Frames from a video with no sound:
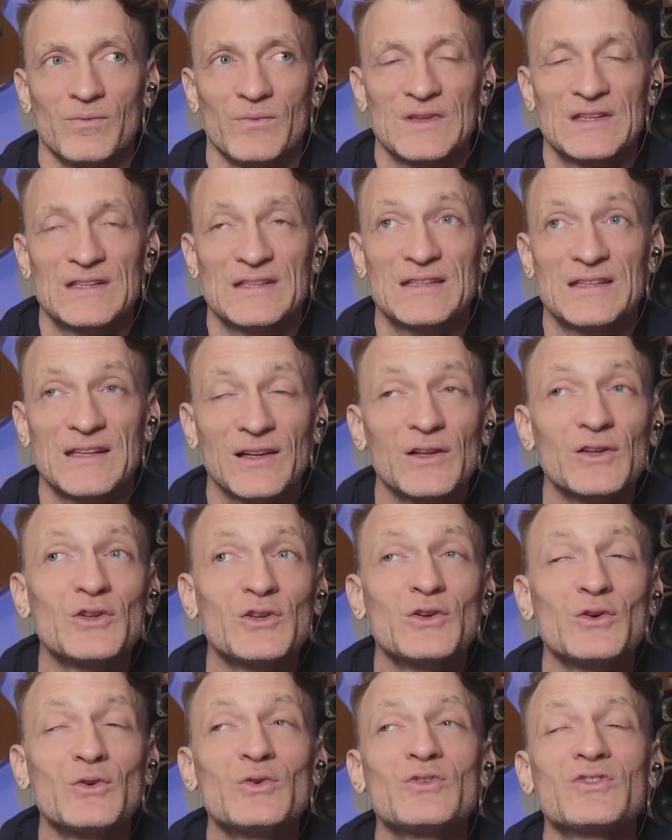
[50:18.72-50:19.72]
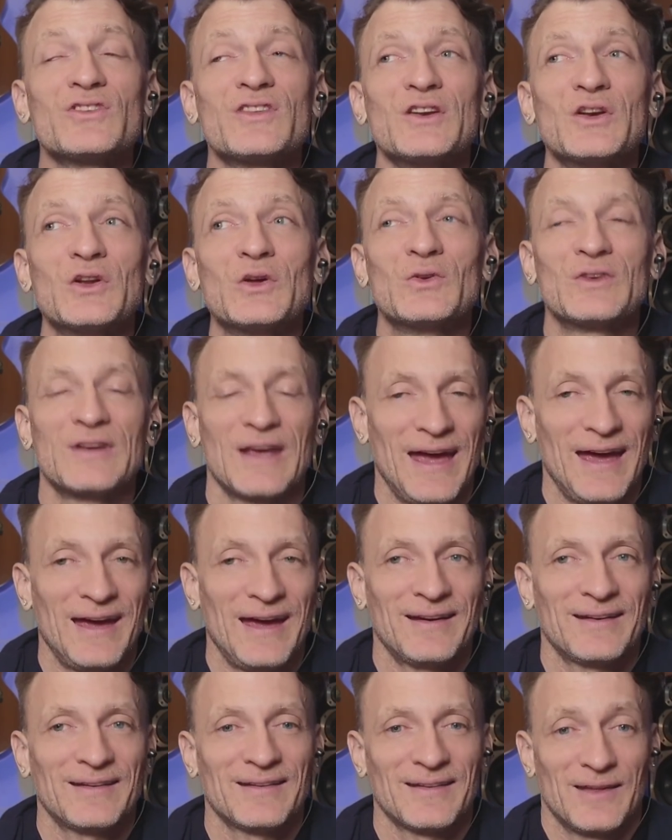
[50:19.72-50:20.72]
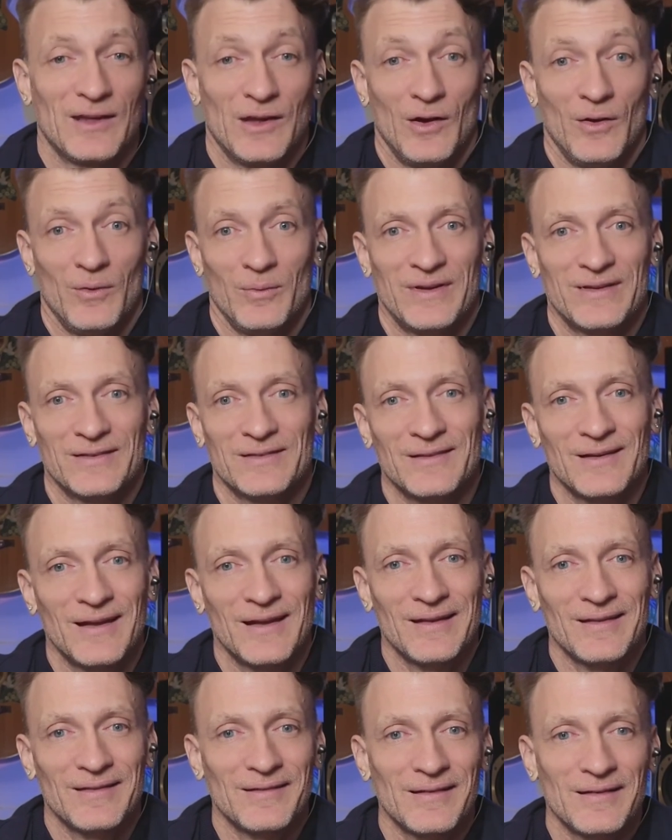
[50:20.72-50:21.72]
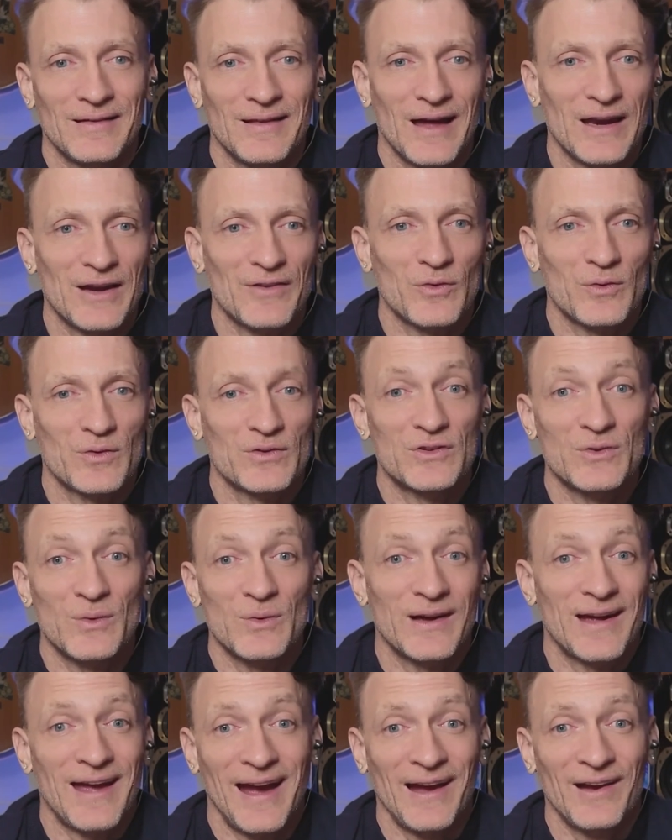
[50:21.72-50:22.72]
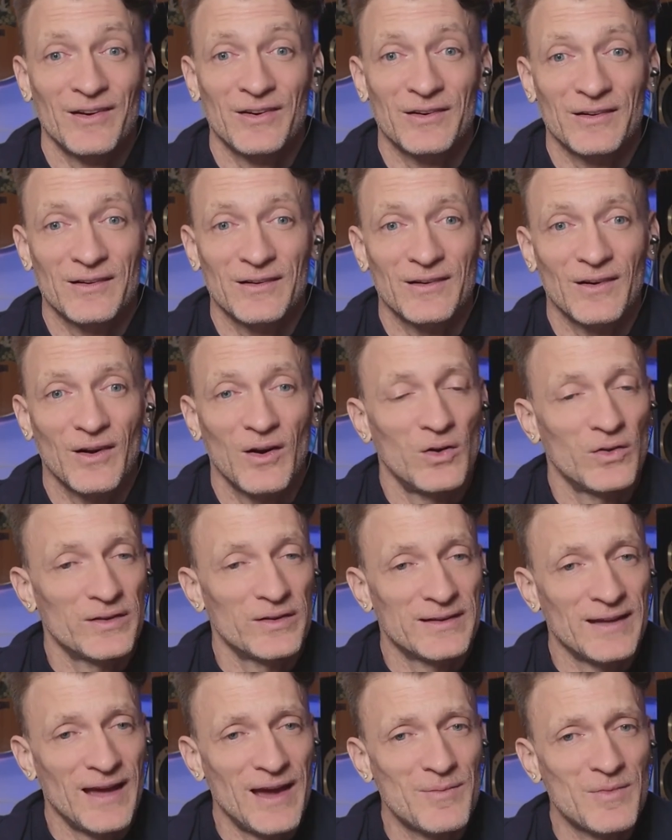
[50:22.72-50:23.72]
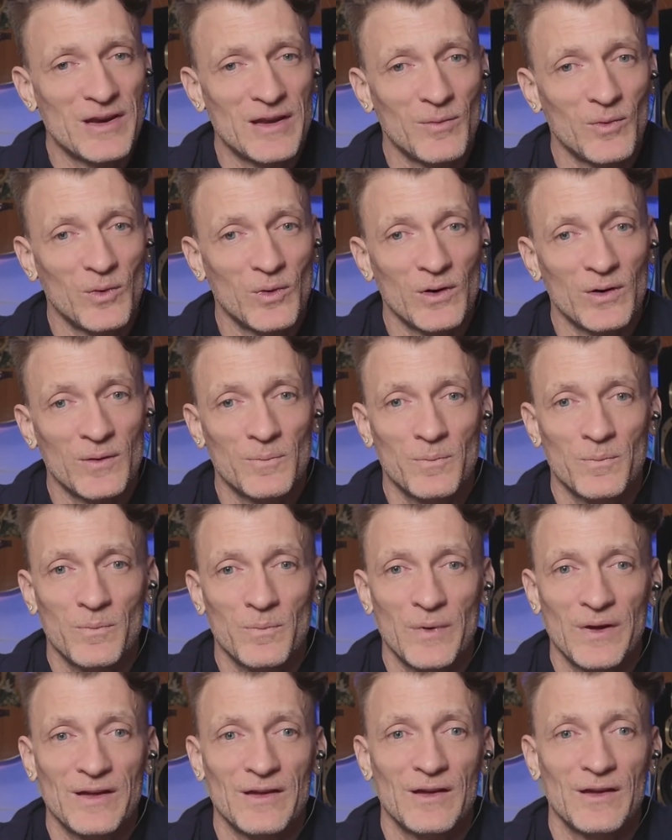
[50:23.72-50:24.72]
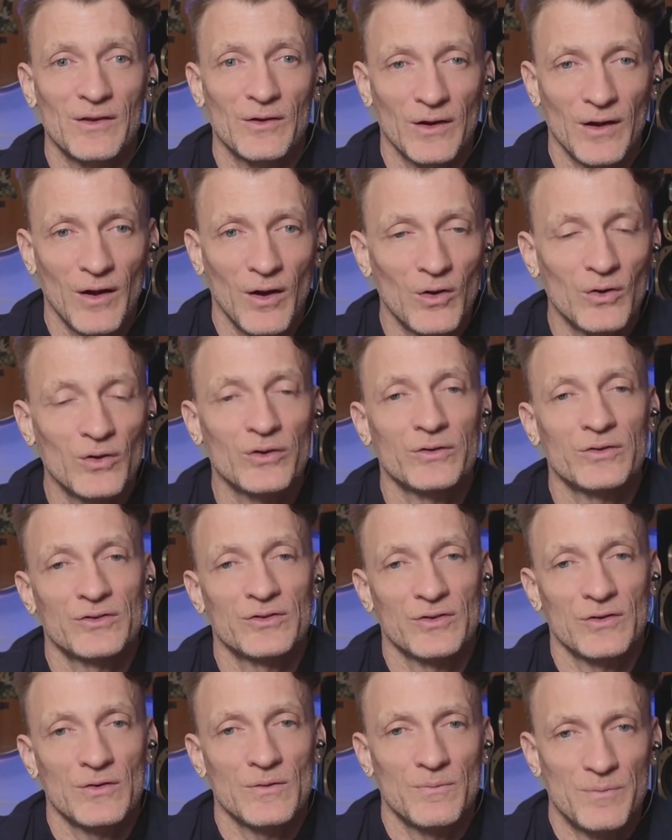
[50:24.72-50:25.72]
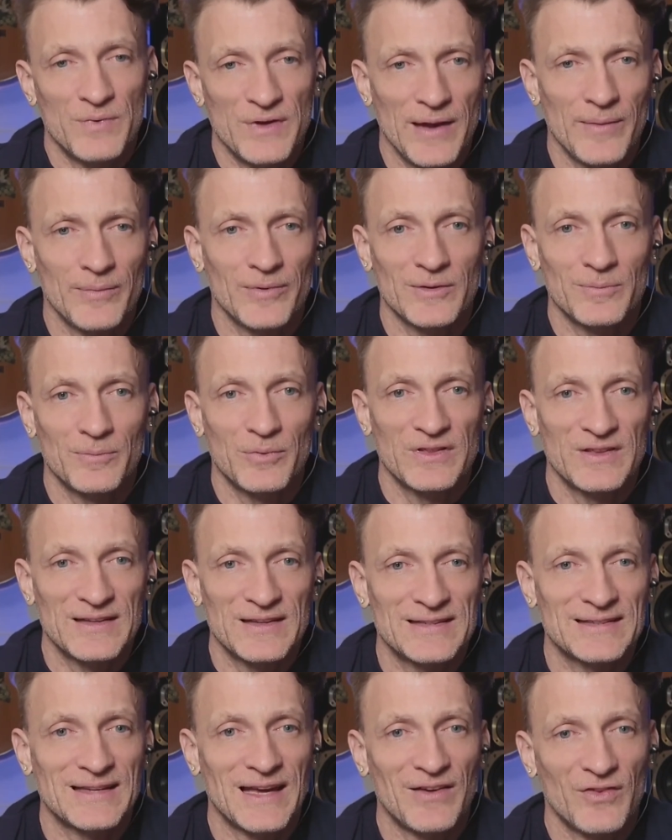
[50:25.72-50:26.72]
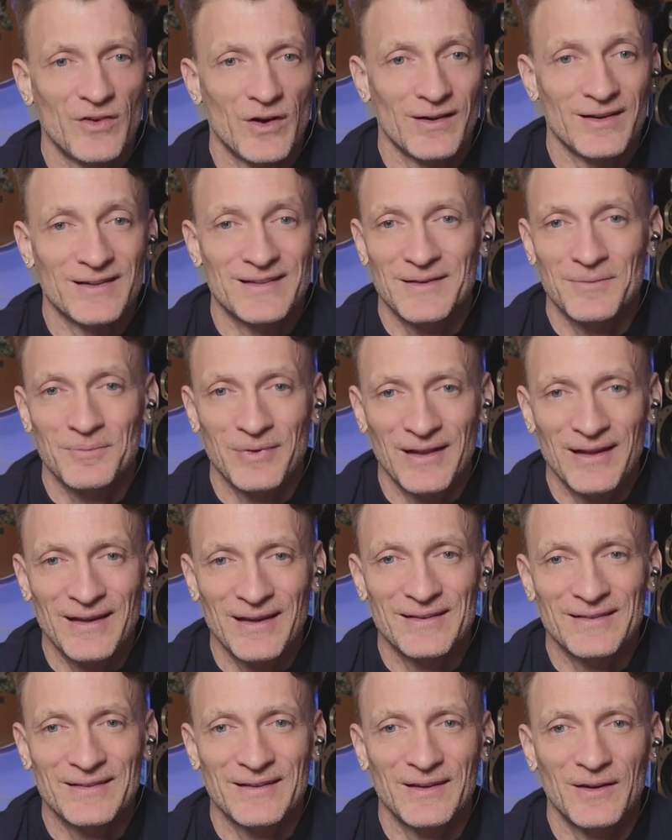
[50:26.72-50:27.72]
still use the new tech, because not everyone's doing cash all the time anymore, but you also be able to put these safeguards in place,